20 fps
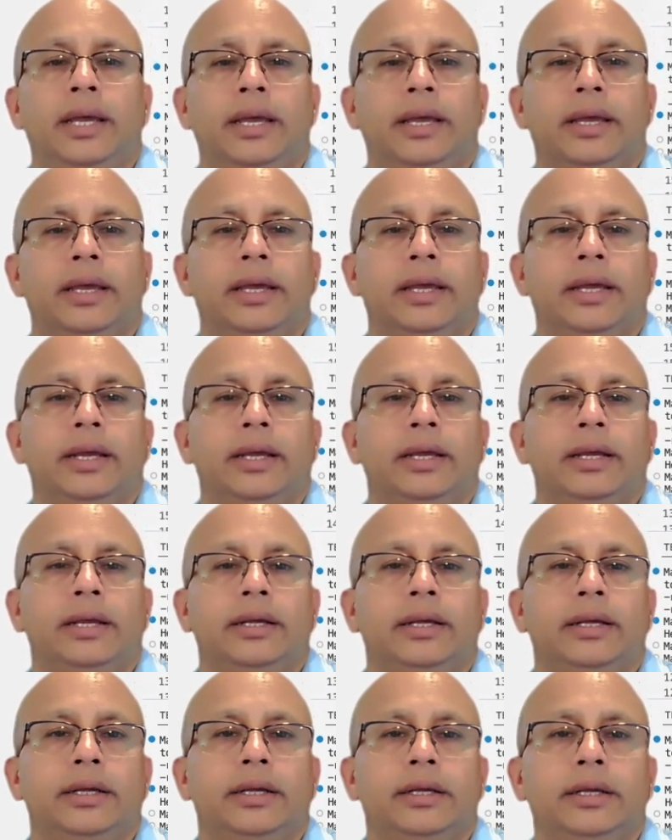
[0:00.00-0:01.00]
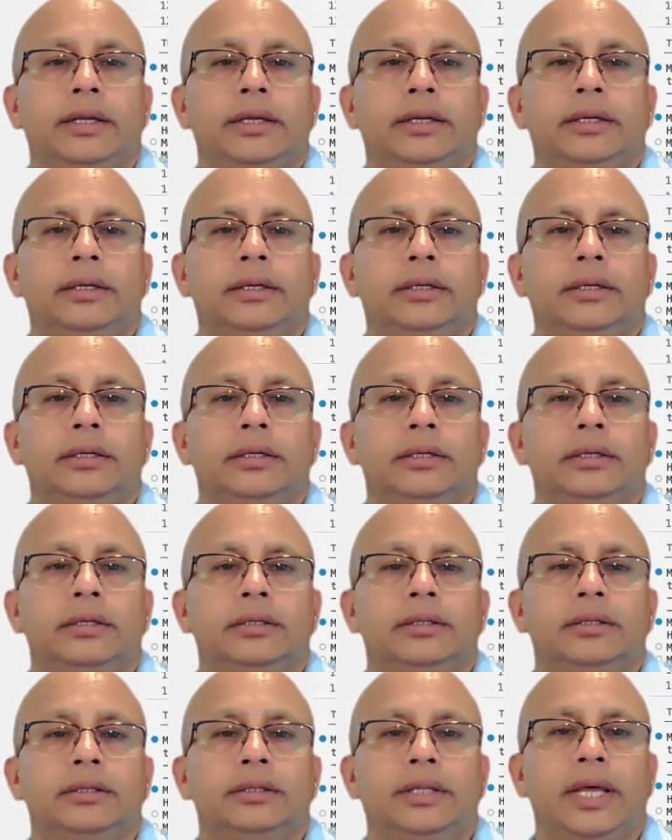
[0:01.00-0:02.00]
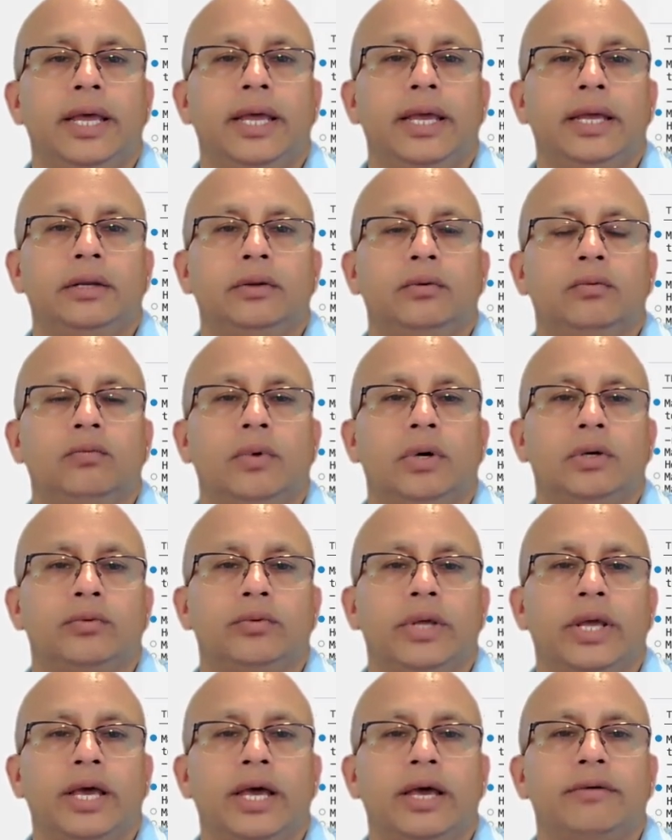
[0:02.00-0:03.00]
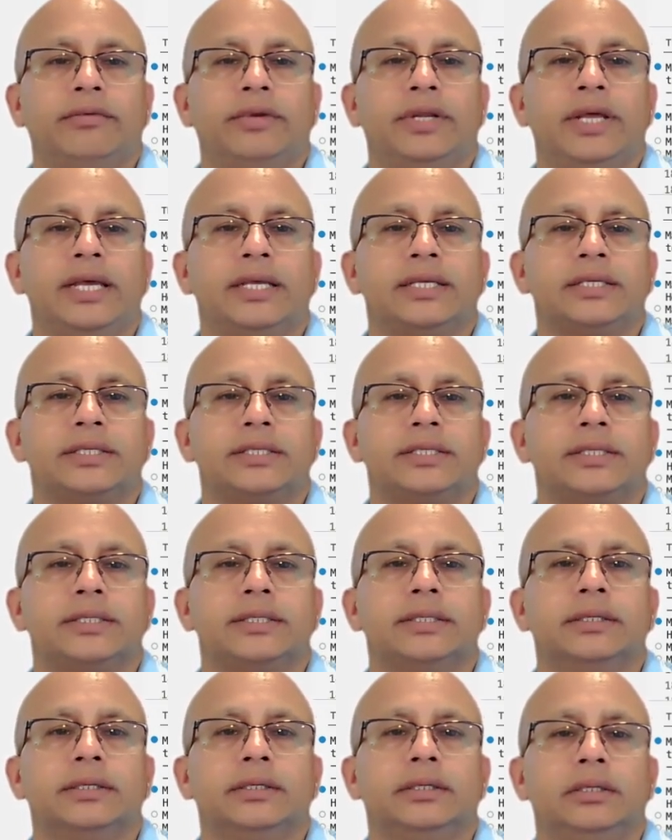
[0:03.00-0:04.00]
And then what we have next?